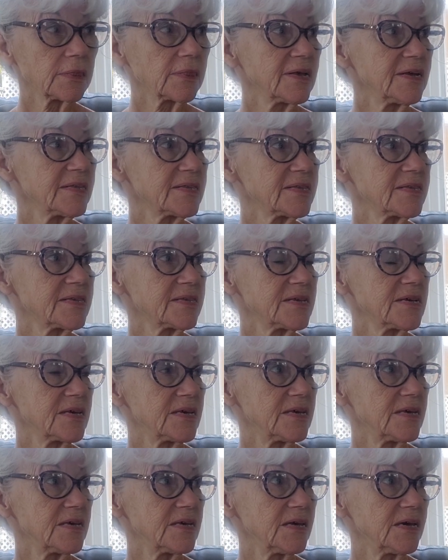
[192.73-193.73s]
let's
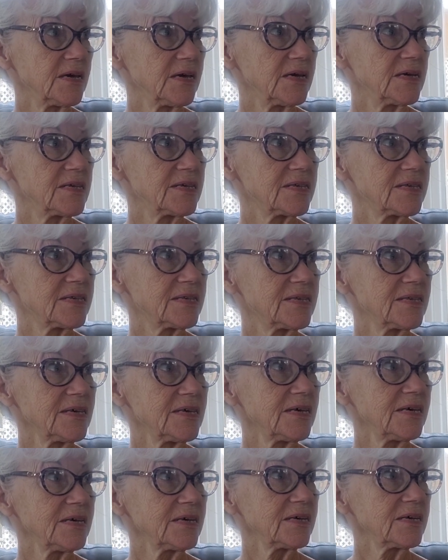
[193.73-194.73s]
see,
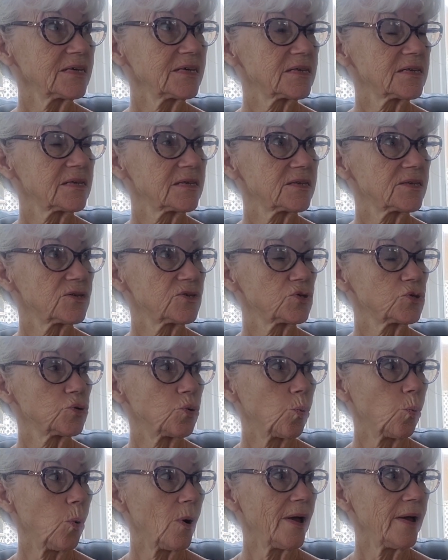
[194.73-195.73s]
6,
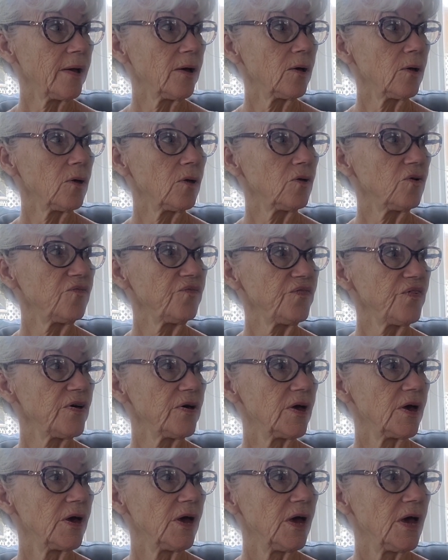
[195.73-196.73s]
12,
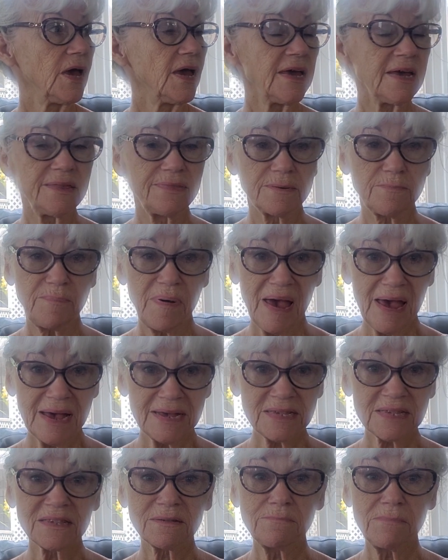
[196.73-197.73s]
in the
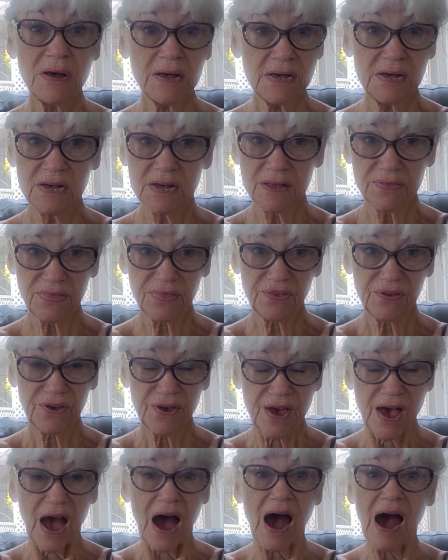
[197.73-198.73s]
past month,
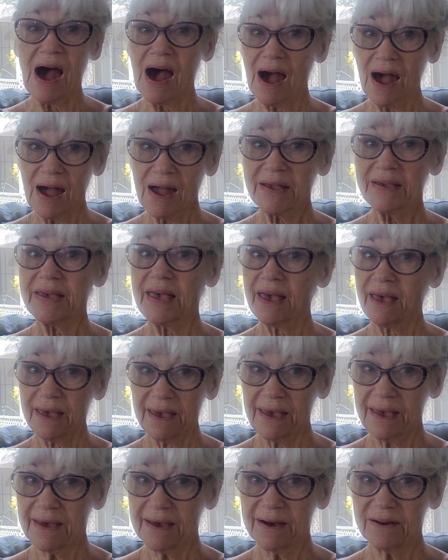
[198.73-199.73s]
I
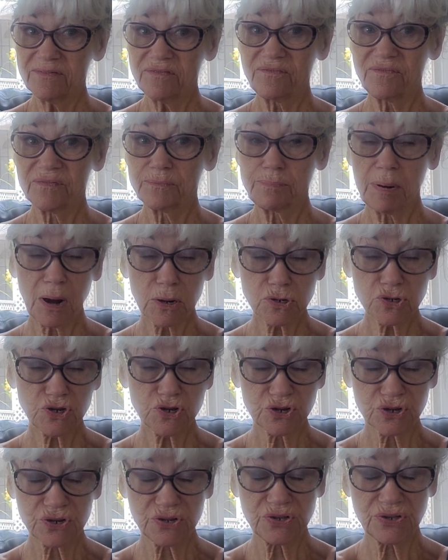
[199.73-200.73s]
have
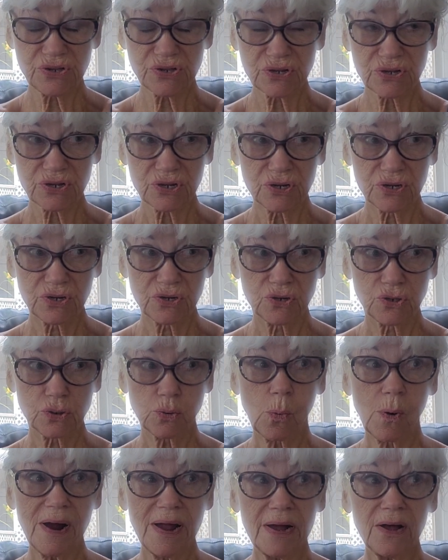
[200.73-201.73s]
purchased
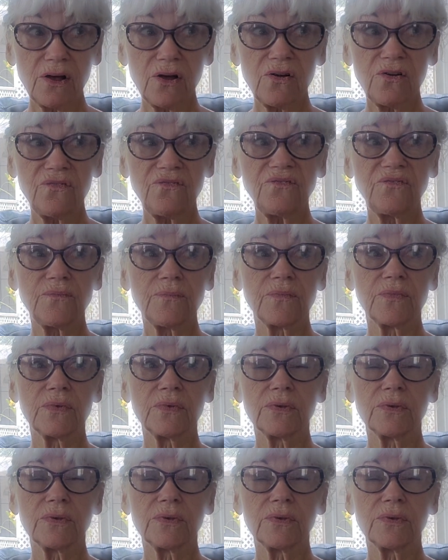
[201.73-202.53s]
12